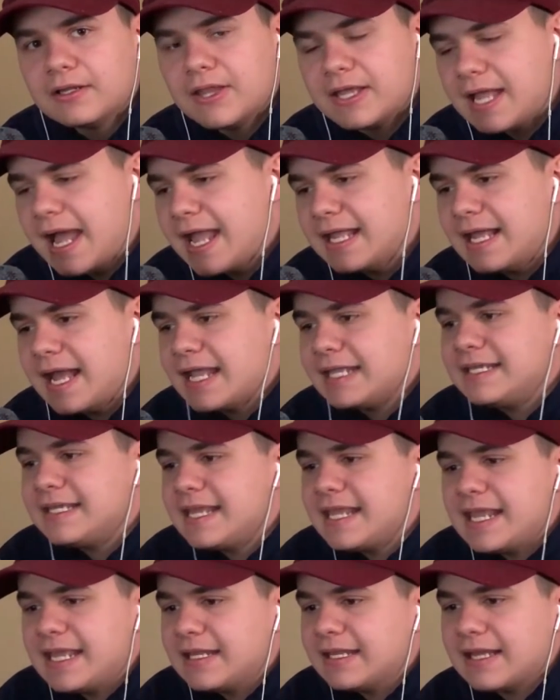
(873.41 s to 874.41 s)
Like, I
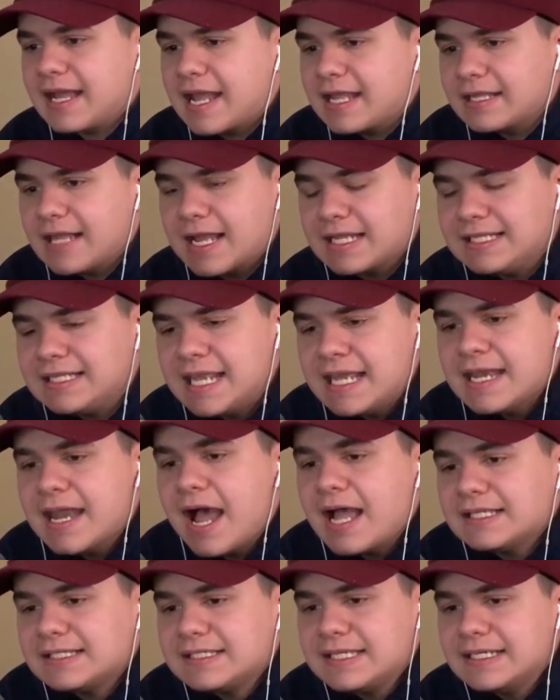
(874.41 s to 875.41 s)

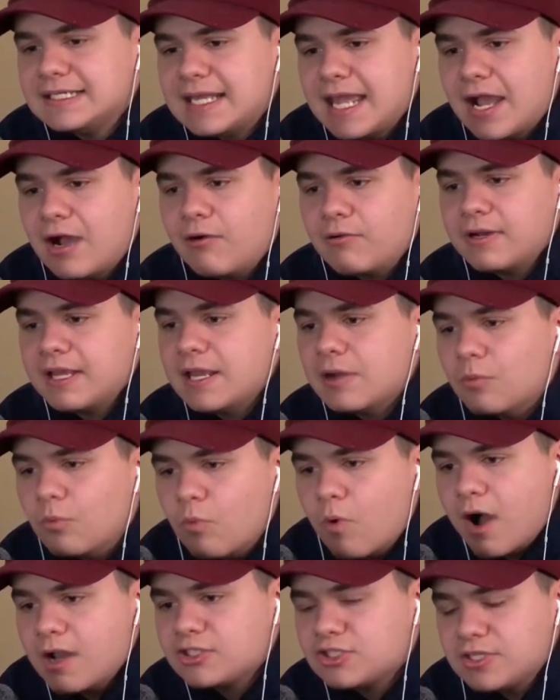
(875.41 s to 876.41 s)
cannot sit down
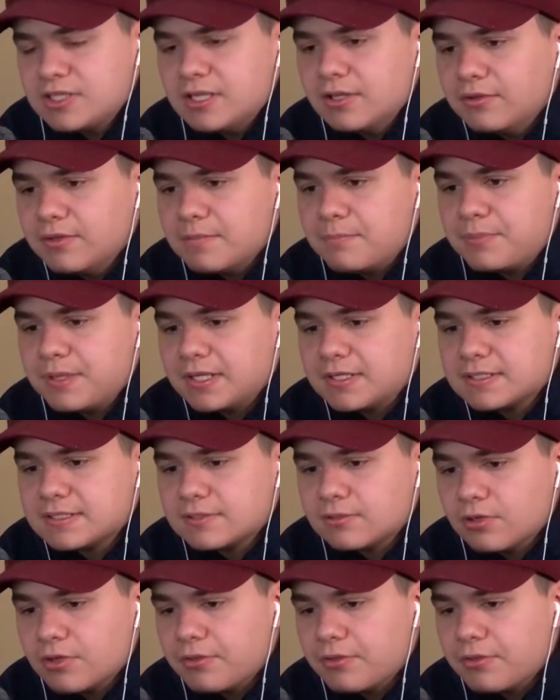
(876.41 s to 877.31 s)
and watch the Olympics,